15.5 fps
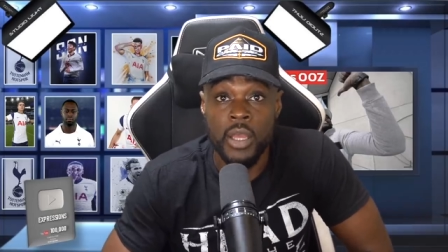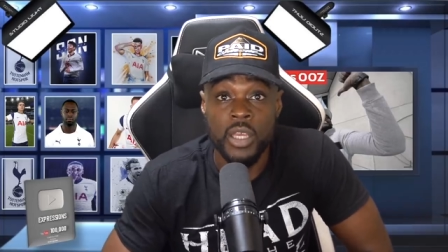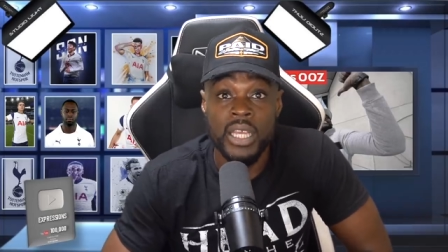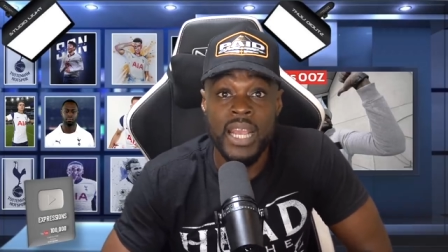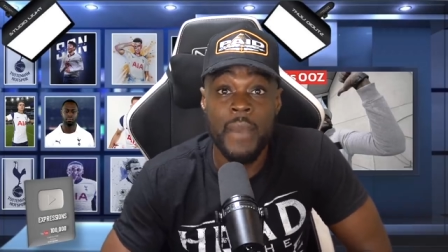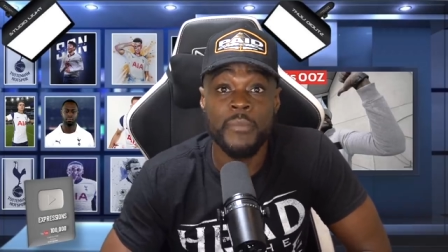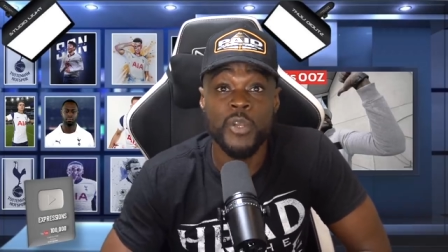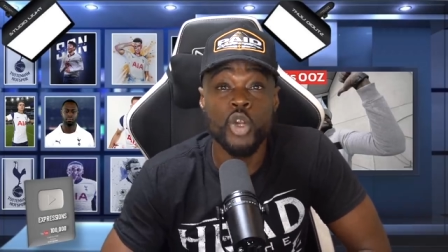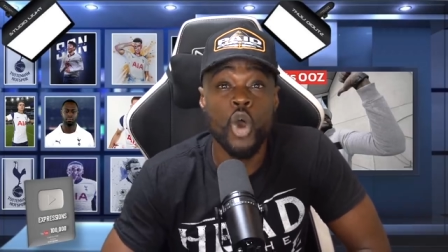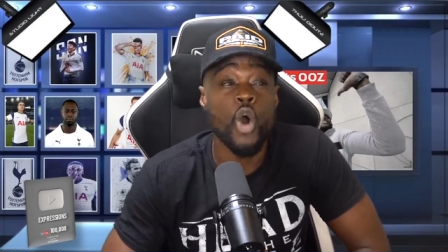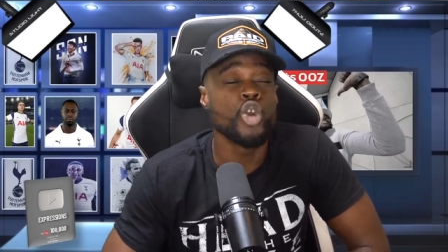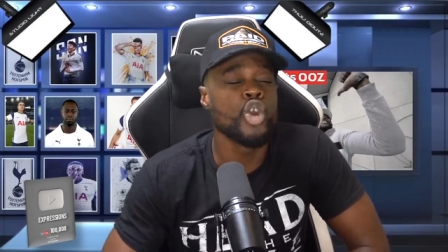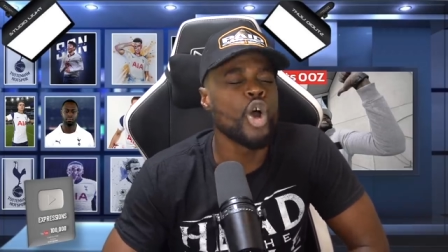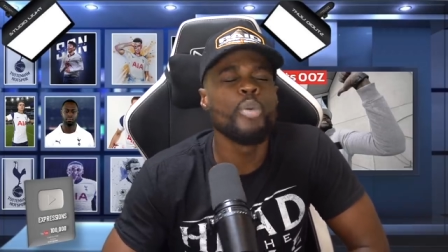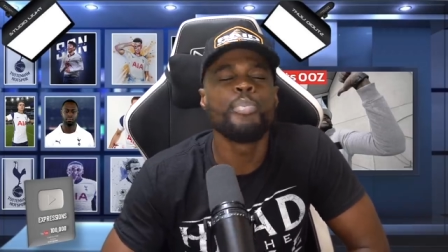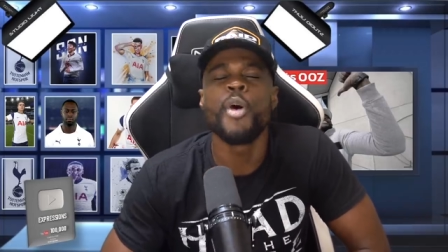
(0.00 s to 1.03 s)
You get me? No,
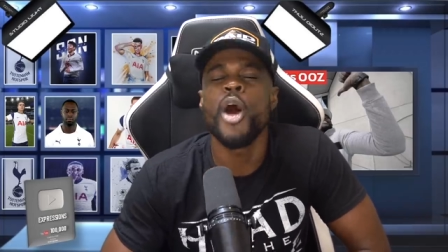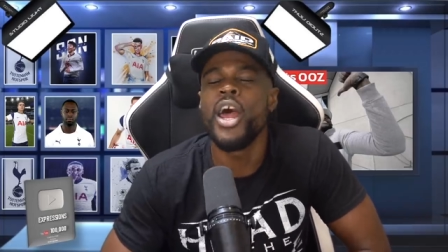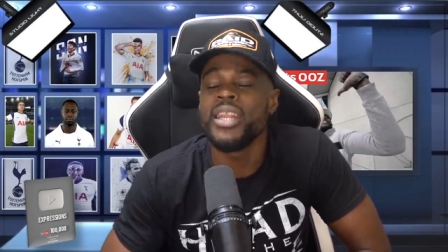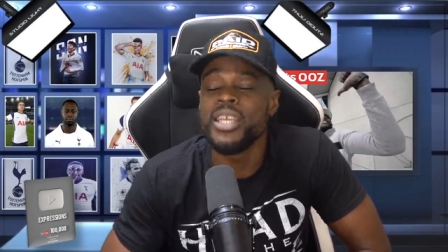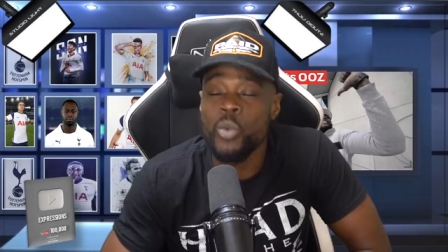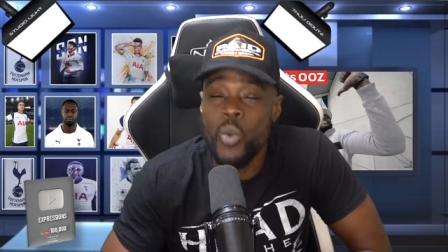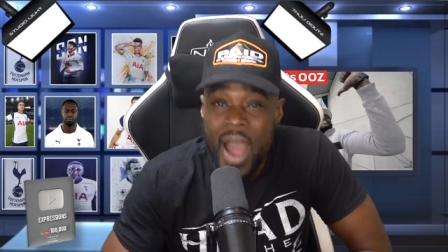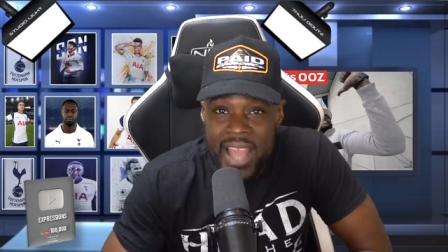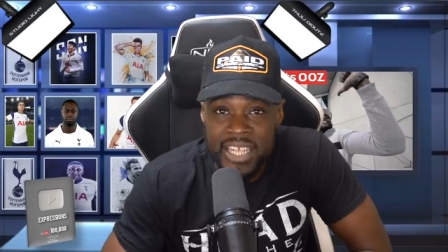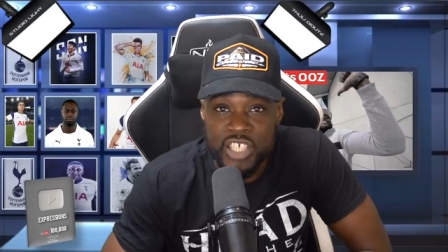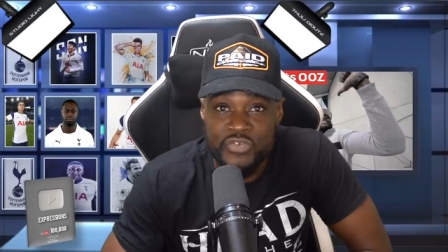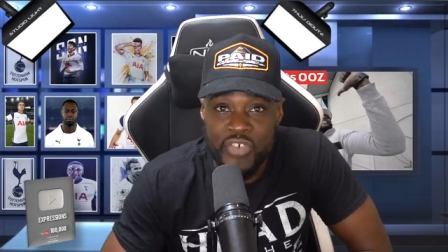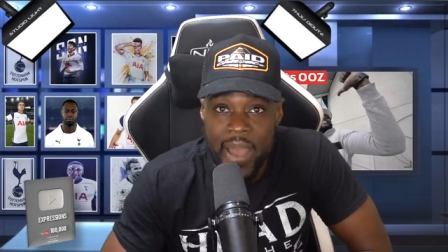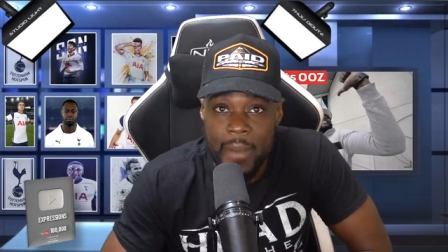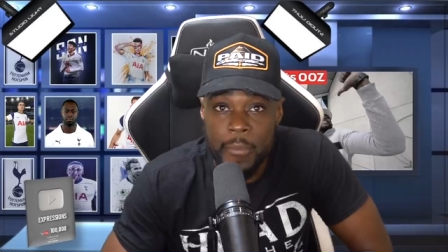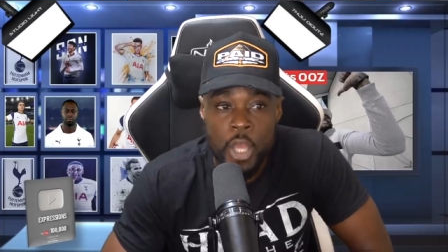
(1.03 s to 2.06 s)
no pearly whites,
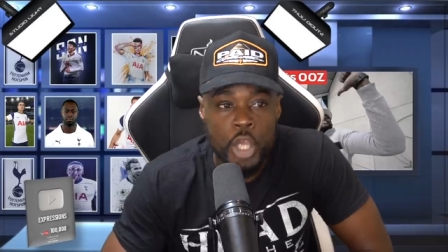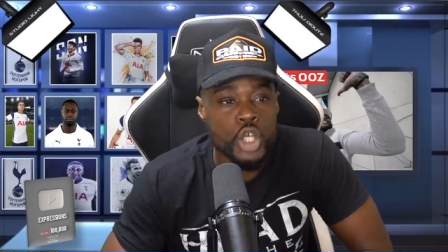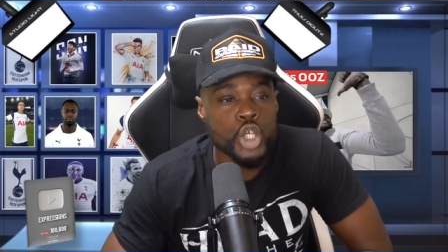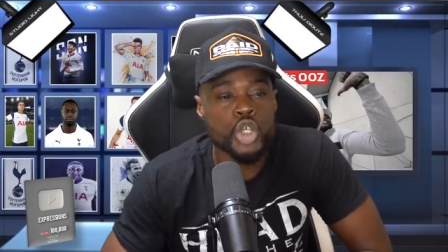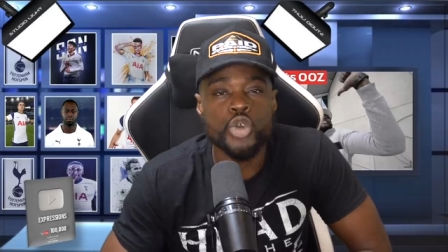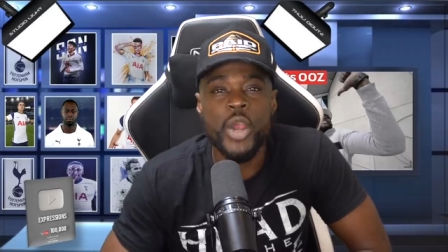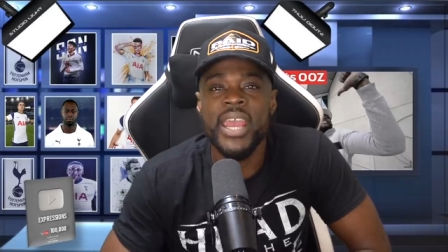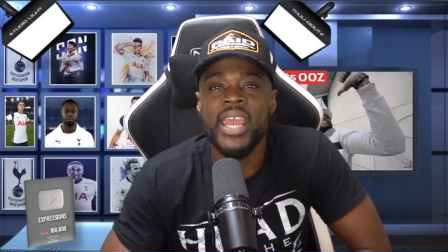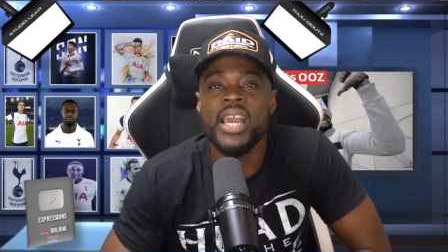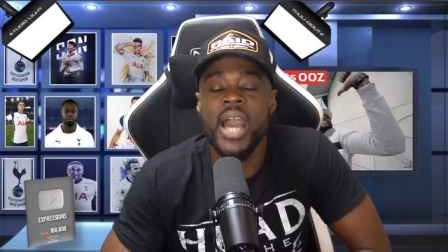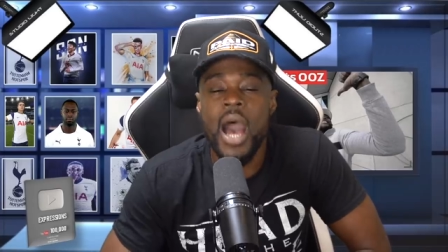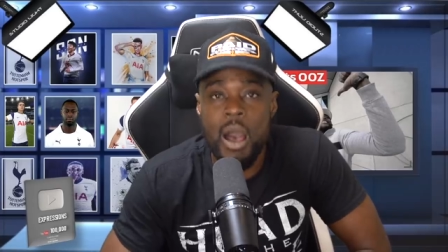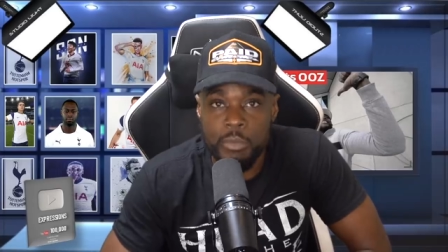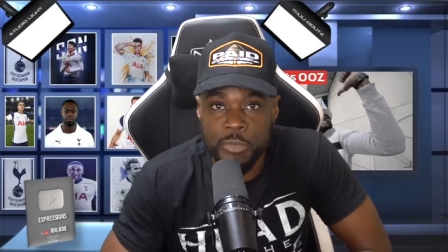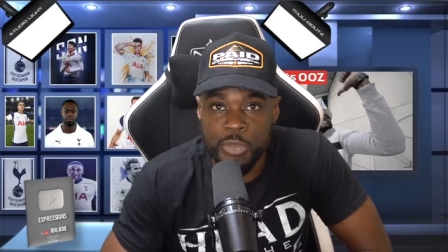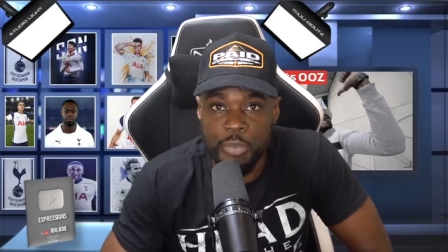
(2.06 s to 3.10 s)
fam. Straight
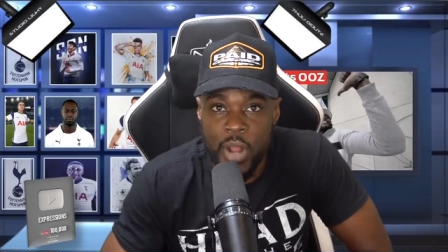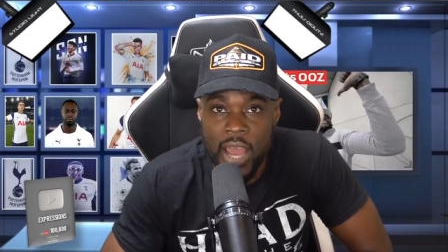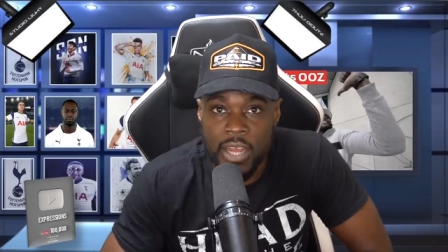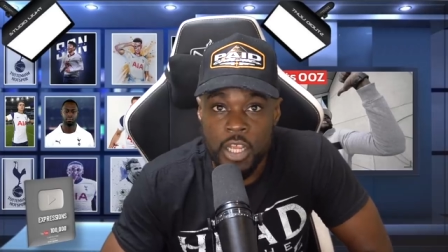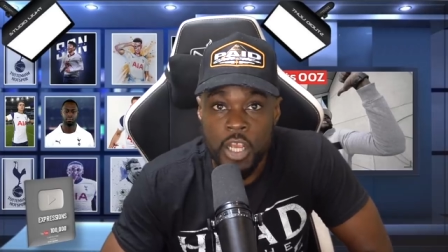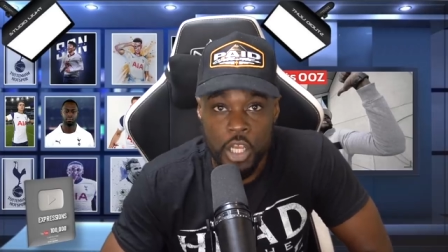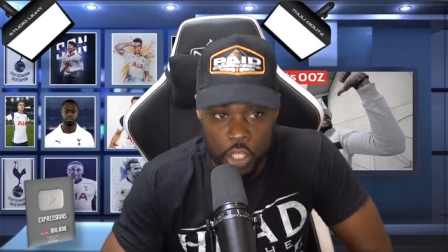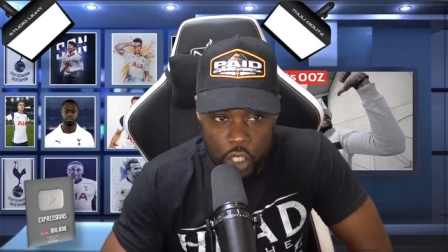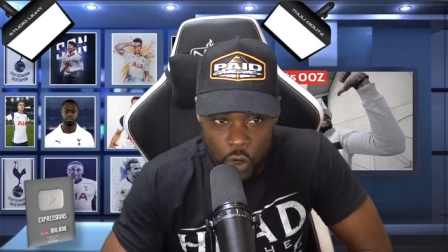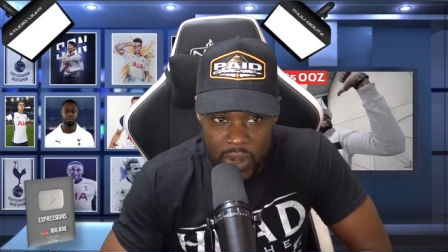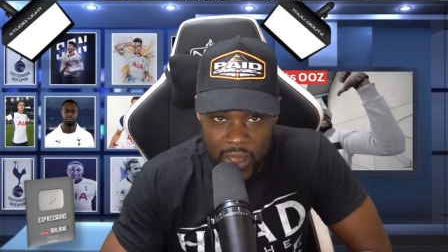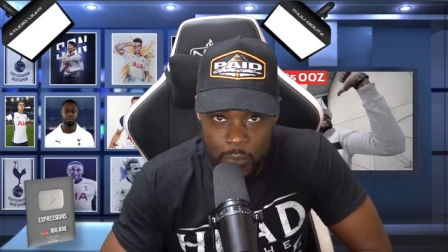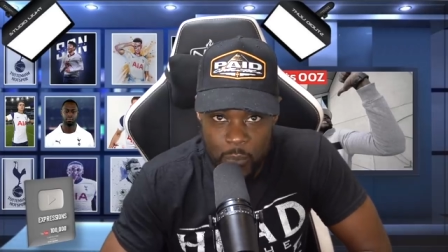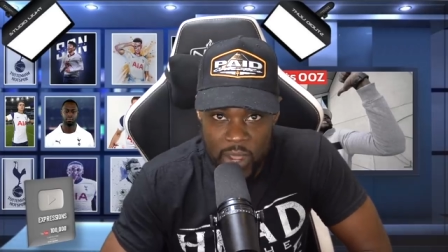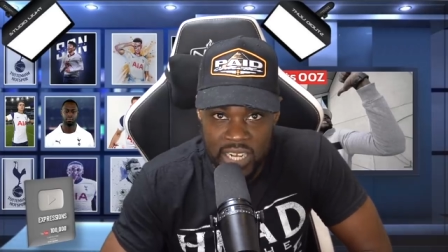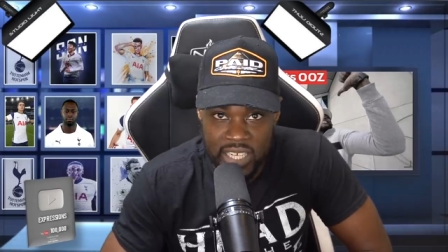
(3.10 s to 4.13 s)
gums, blood. You know
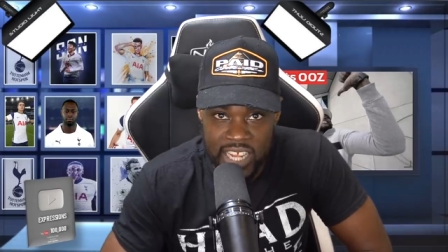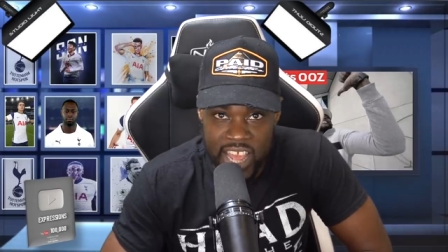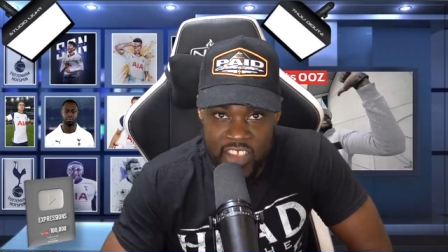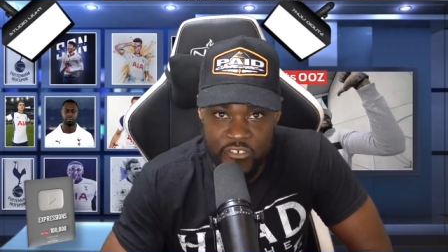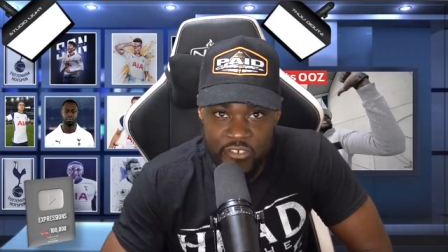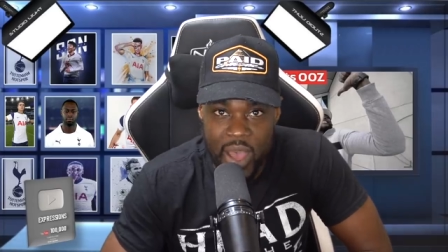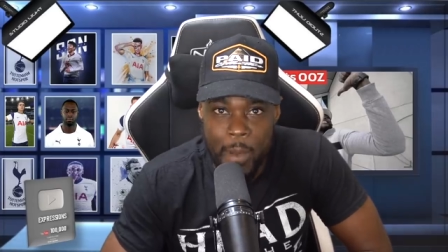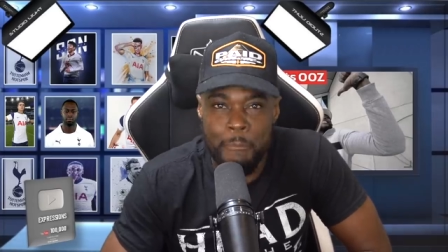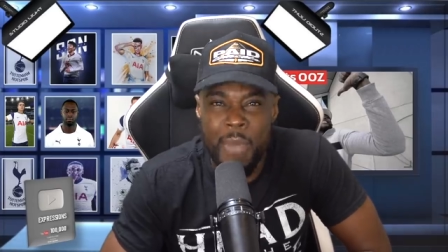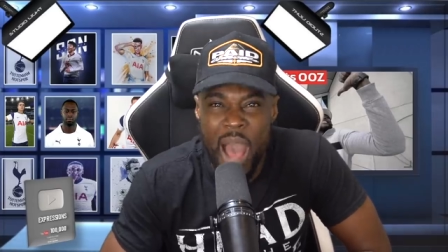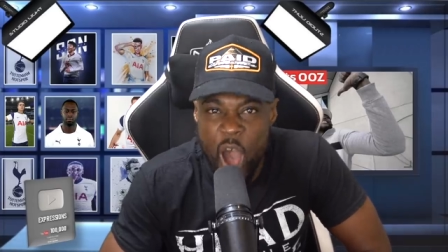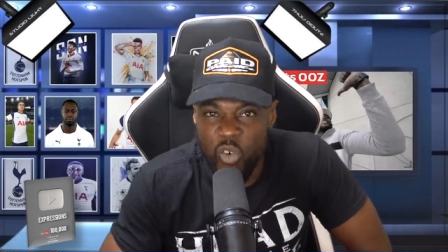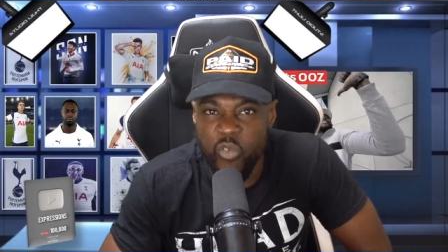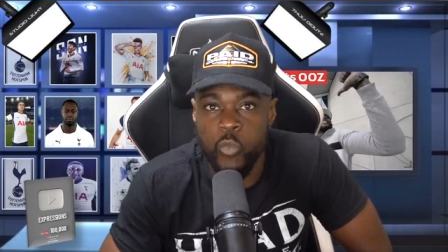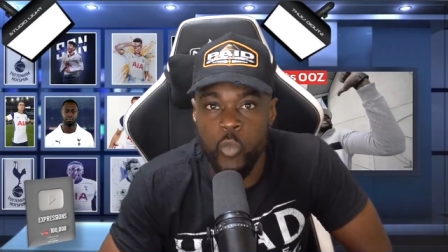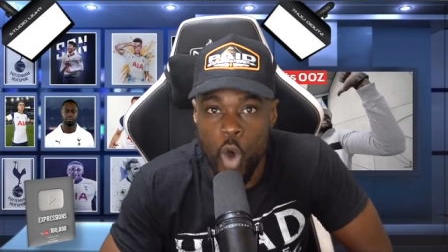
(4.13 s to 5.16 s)
them way there, fam.
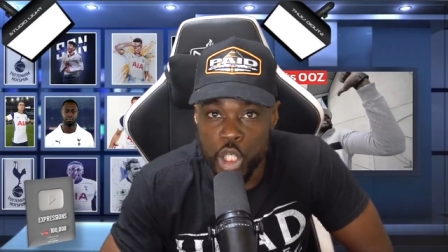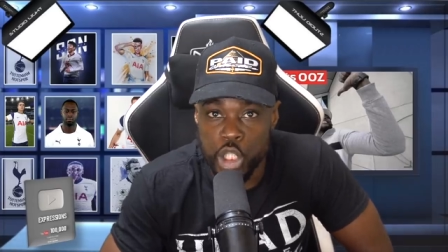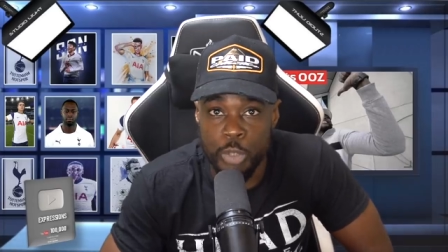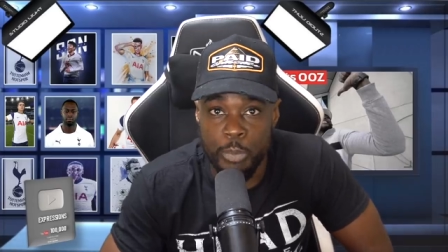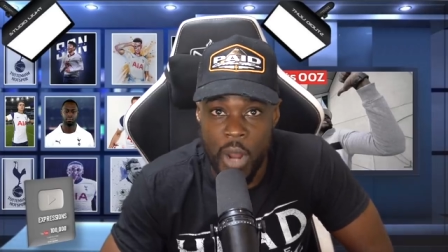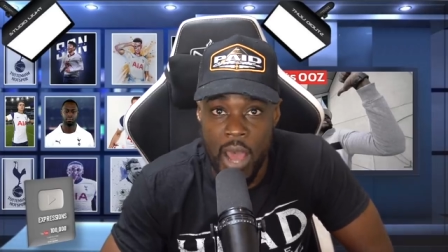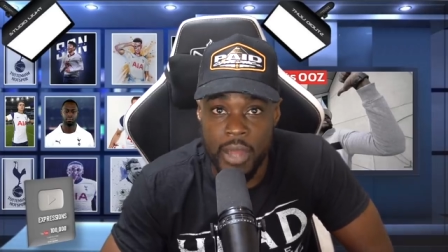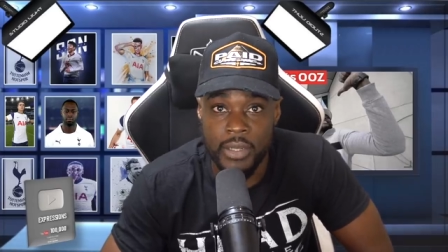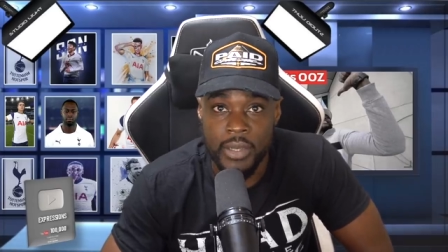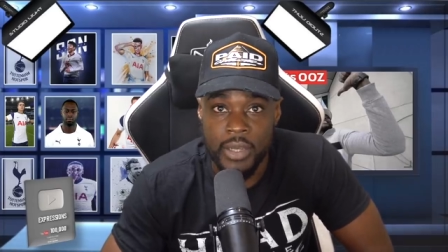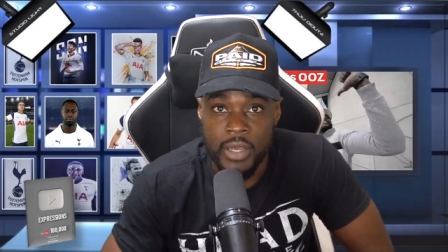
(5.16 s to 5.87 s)
Mouthwash, blood.